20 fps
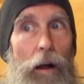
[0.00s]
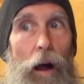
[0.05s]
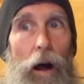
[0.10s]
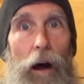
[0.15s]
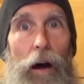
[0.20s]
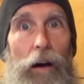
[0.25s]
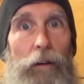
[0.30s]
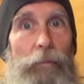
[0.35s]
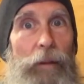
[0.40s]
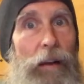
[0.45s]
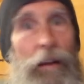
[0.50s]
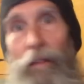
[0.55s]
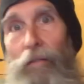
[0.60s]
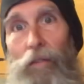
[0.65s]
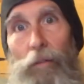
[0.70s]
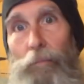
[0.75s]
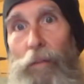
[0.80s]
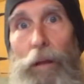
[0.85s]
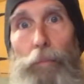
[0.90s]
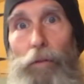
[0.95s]
and
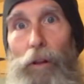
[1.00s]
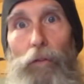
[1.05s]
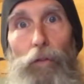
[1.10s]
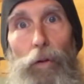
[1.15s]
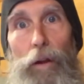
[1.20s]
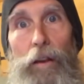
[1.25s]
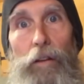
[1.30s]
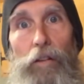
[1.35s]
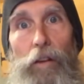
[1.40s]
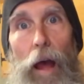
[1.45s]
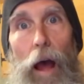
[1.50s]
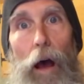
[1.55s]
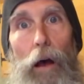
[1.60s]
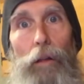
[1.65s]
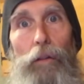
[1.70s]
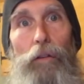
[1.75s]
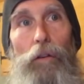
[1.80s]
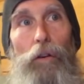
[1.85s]
even people have reached out